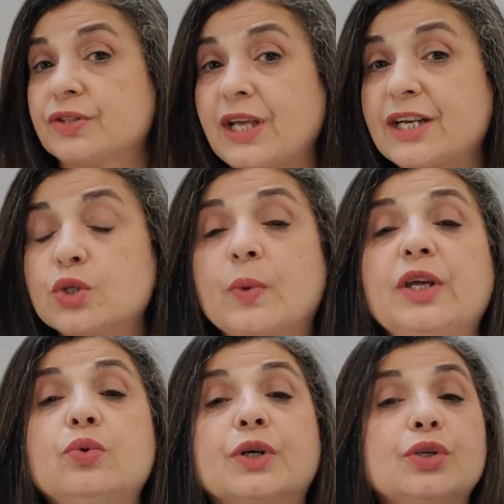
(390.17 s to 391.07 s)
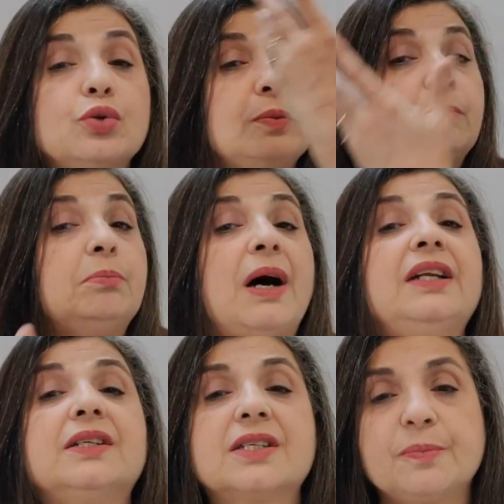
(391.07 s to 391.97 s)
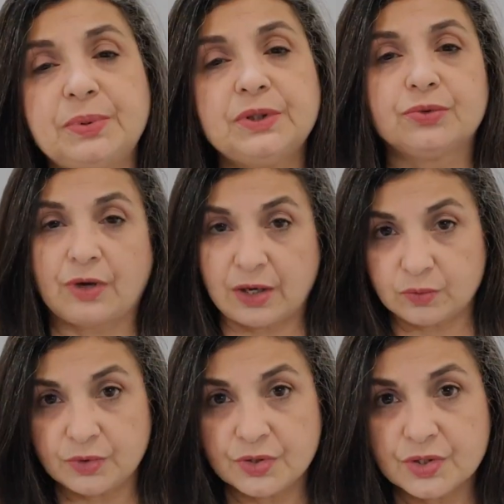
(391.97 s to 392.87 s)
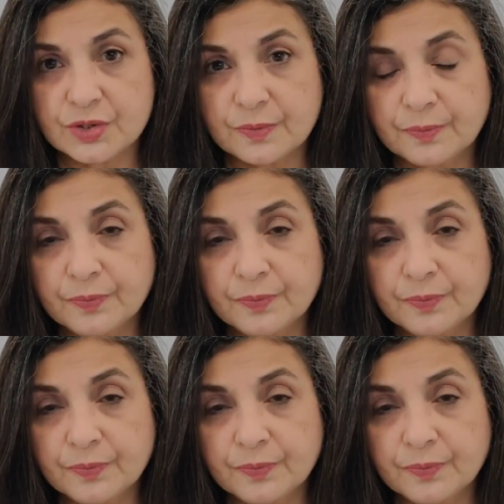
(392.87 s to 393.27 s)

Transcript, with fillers: That way you can do multiple rounds.